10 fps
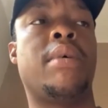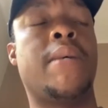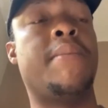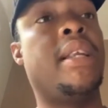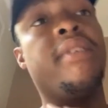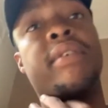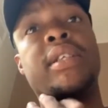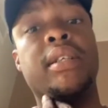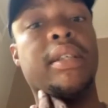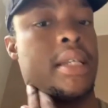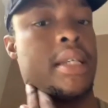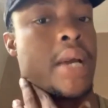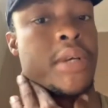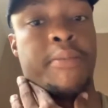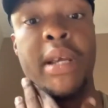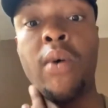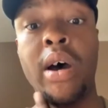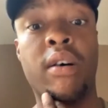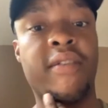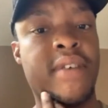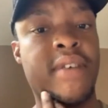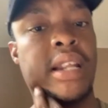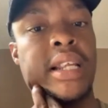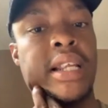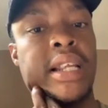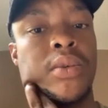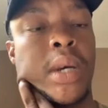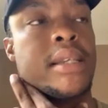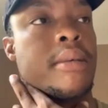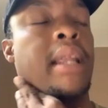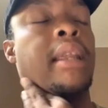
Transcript: I mean, even till this day, we speak quite often, at least once a month.